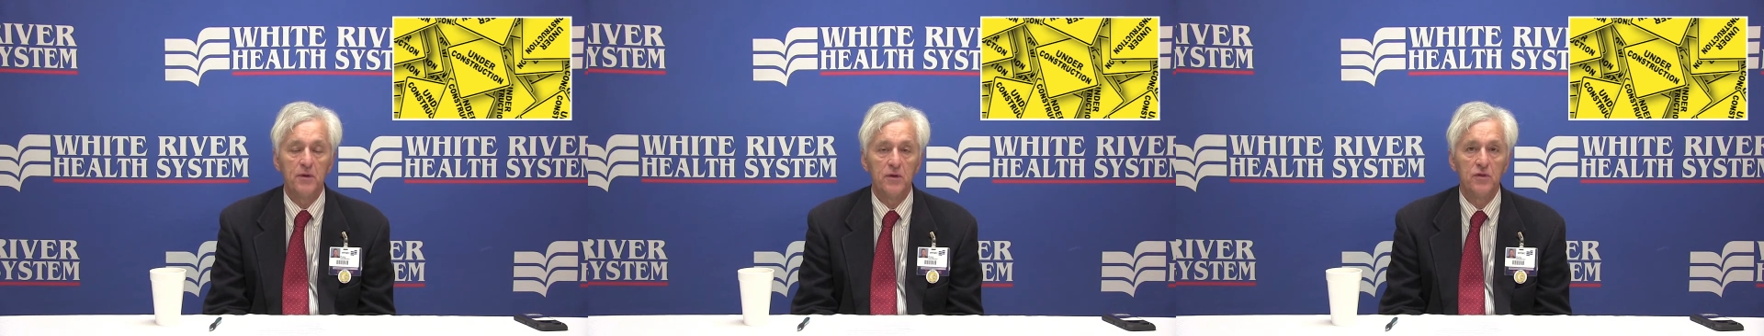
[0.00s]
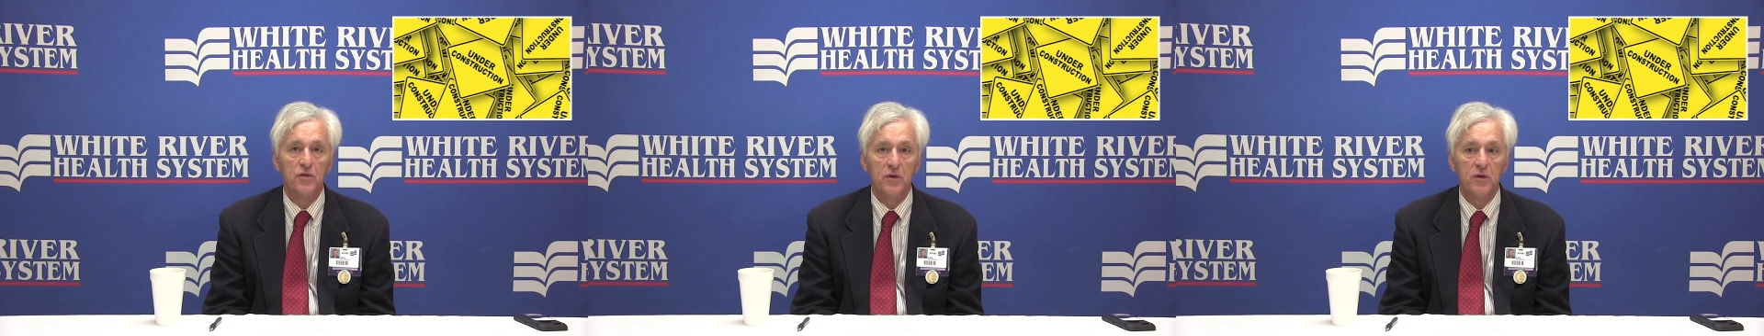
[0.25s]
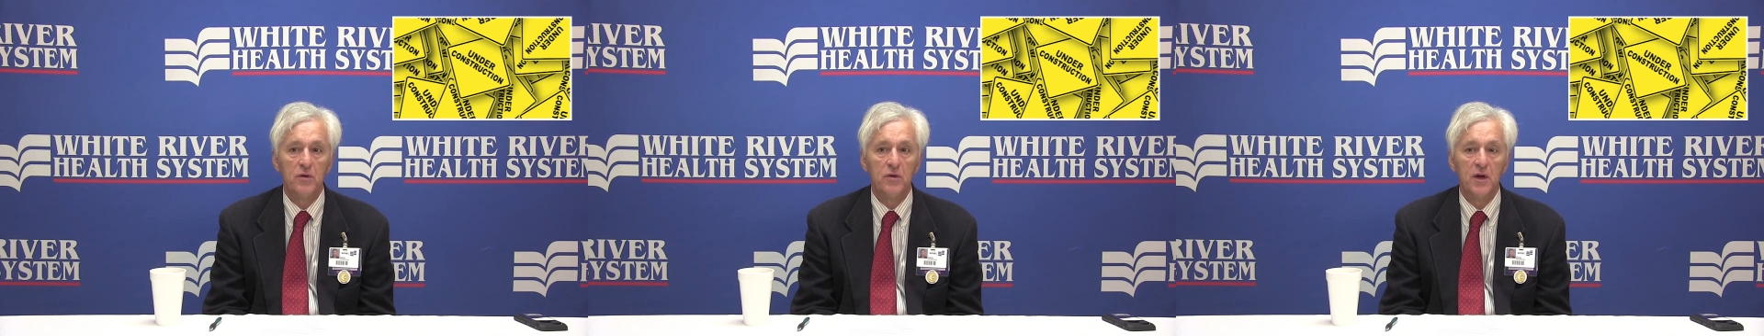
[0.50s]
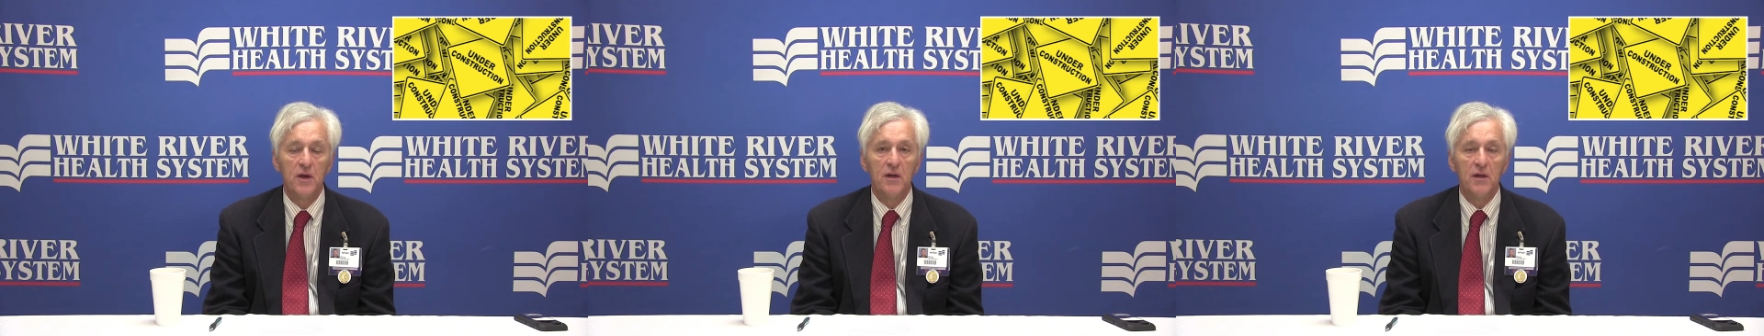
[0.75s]
And
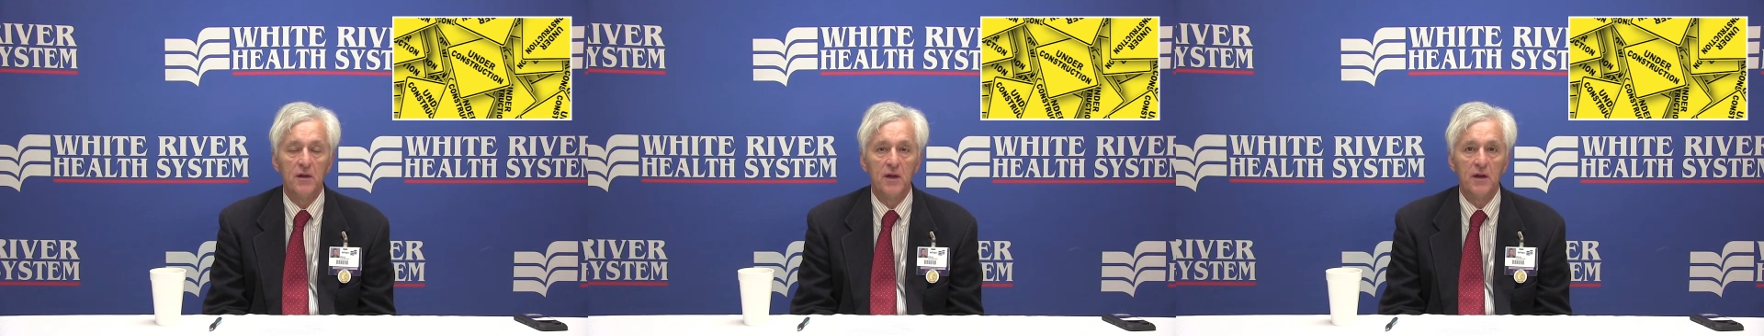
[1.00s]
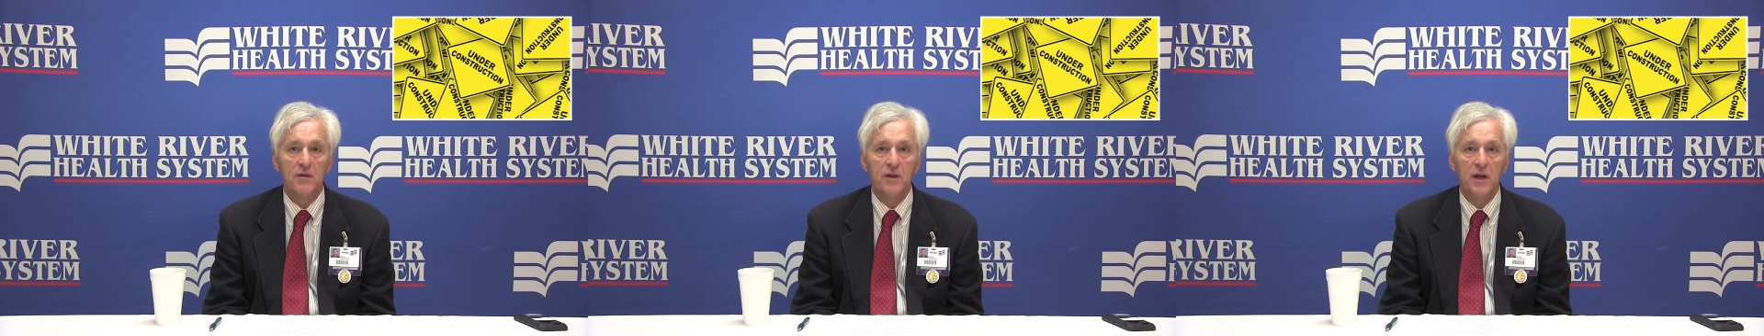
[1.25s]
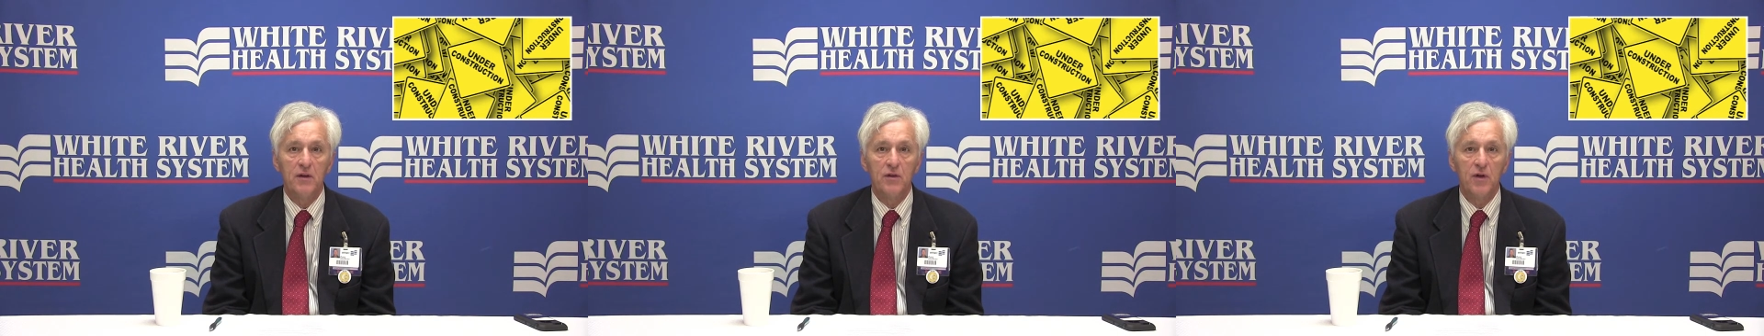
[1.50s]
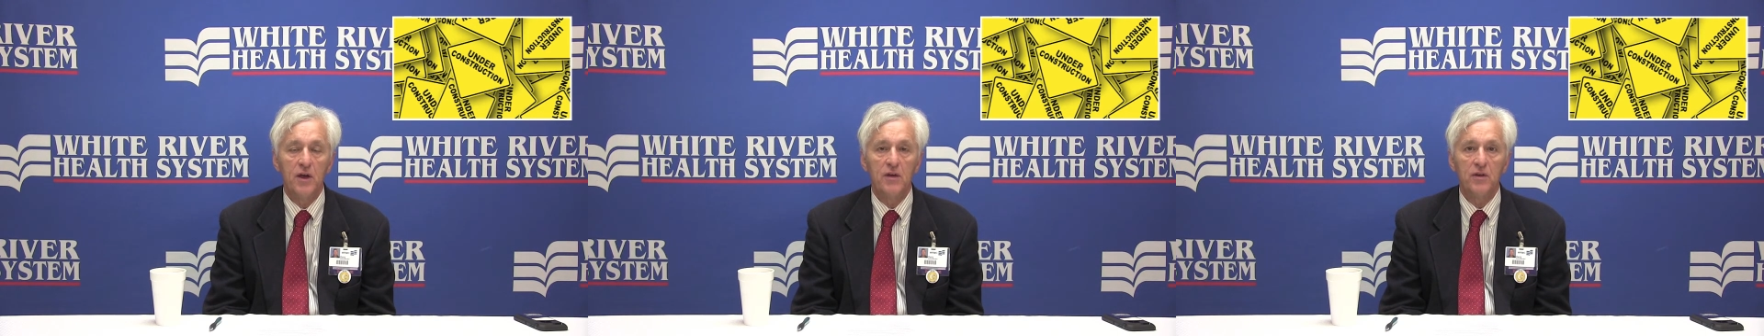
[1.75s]
so a lot
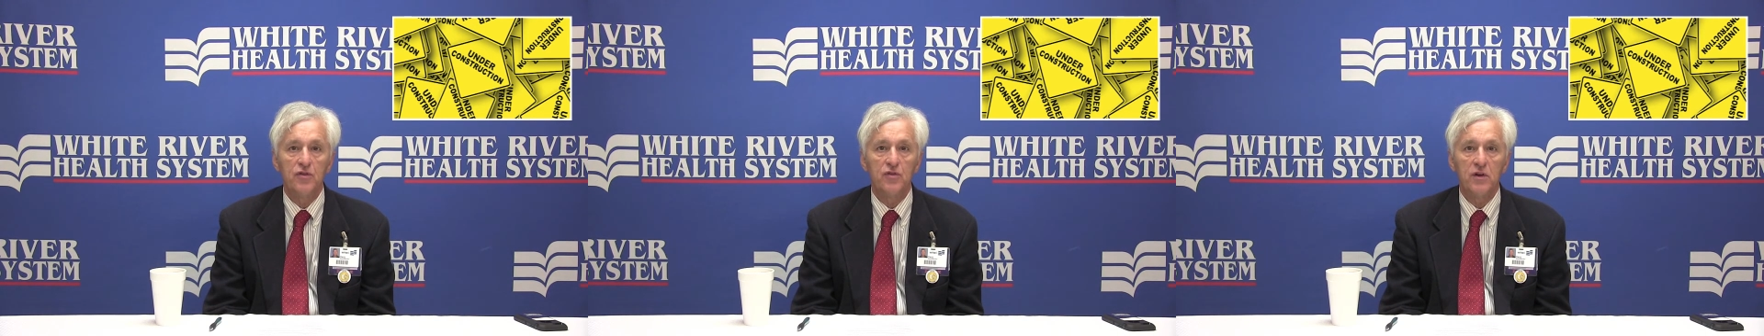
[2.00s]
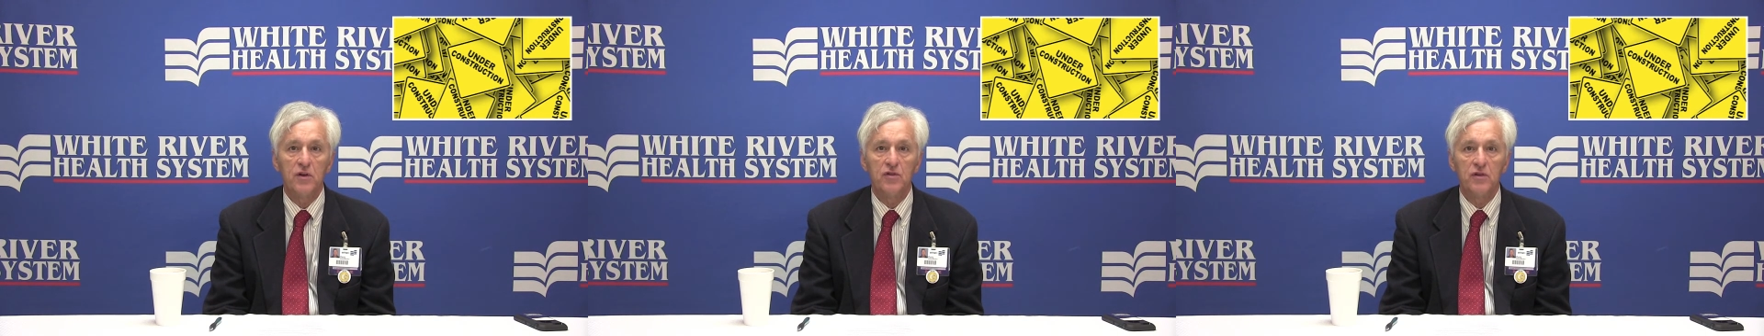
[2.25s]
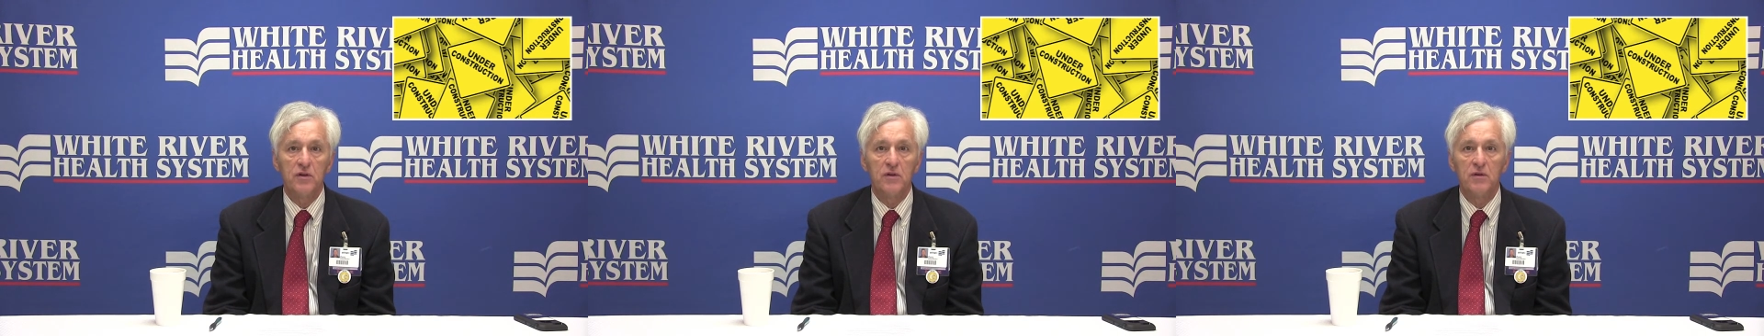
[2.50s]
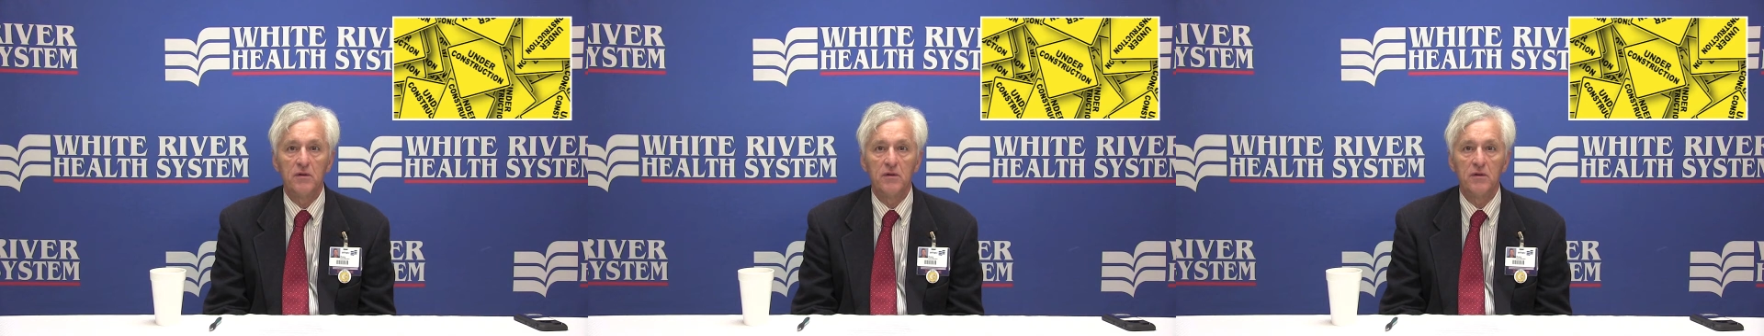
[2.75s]
of great construction